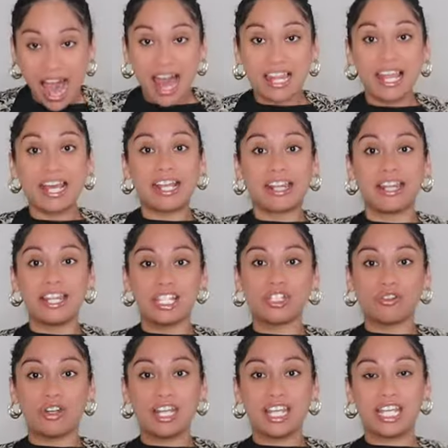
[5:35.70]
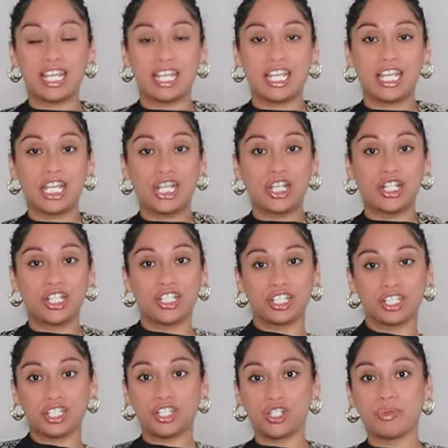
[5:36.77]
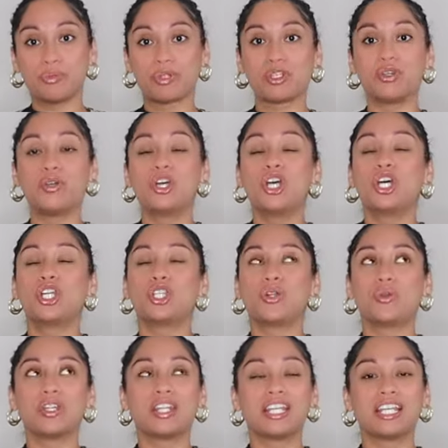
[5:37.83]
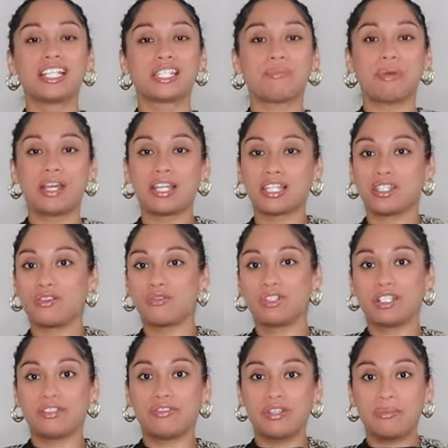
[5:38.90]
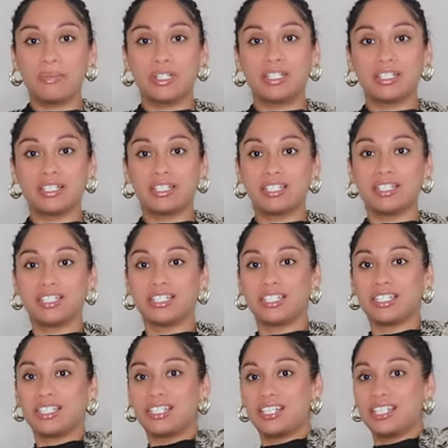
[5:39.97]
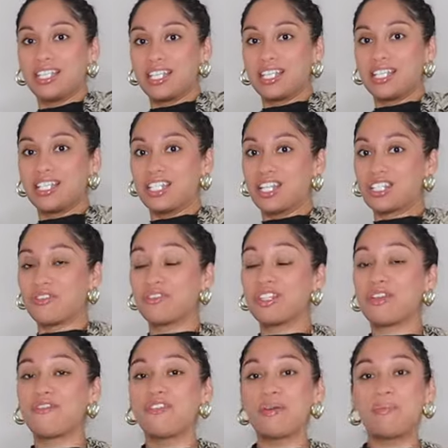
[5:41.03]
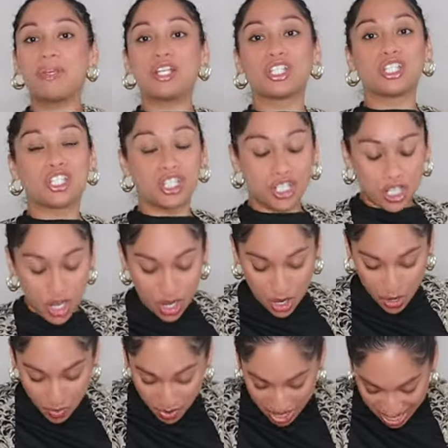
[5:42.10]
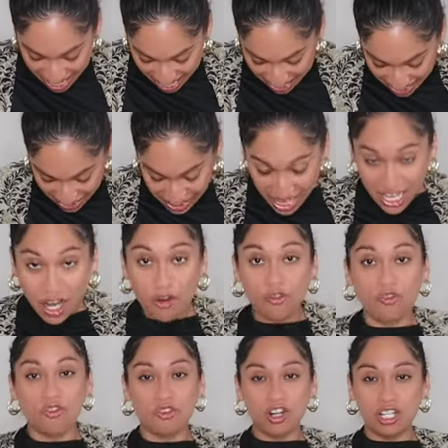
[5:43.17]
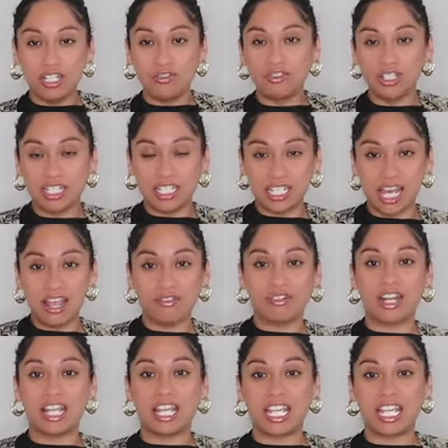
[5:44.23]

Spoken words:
I like this right here. This is super cute. The only thing is, the pants don't really fit me. It doesn't really fit me, so, and it's, like, really, really tight right